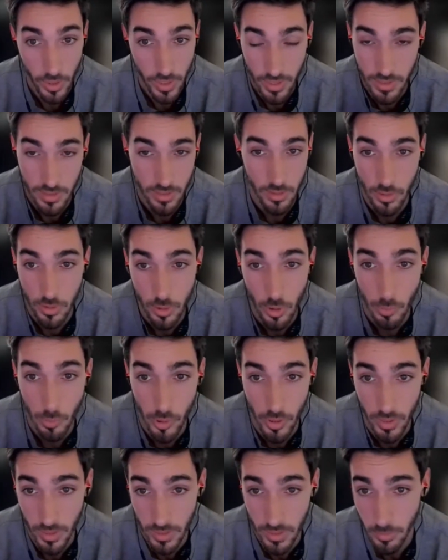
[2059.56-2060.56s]
because they're so
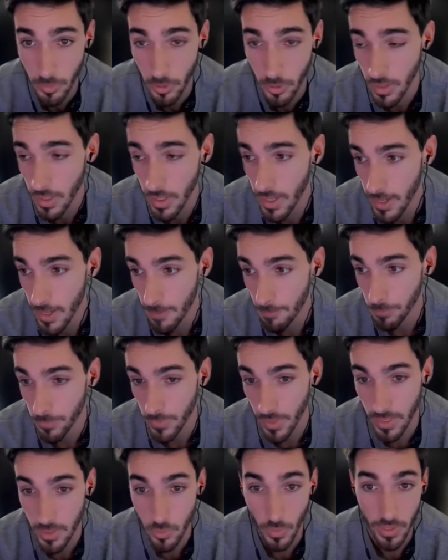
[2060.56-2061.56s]
predictable.
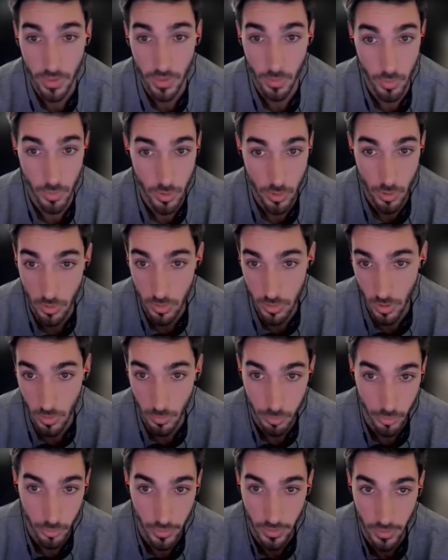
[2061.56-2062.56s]
That's why the results are
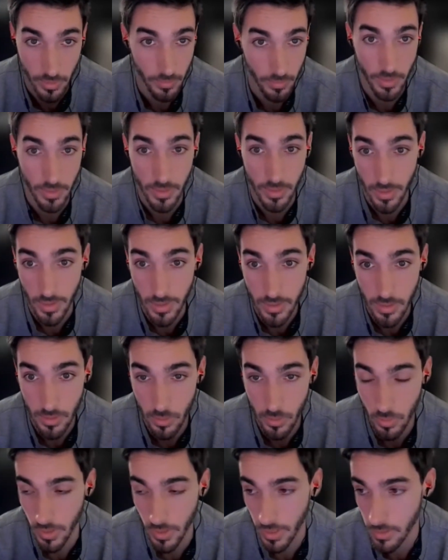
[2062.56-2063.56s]
pretty easy
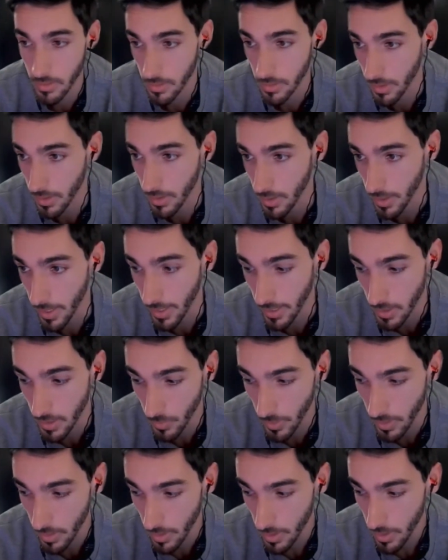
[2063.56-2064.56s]
to get anyway.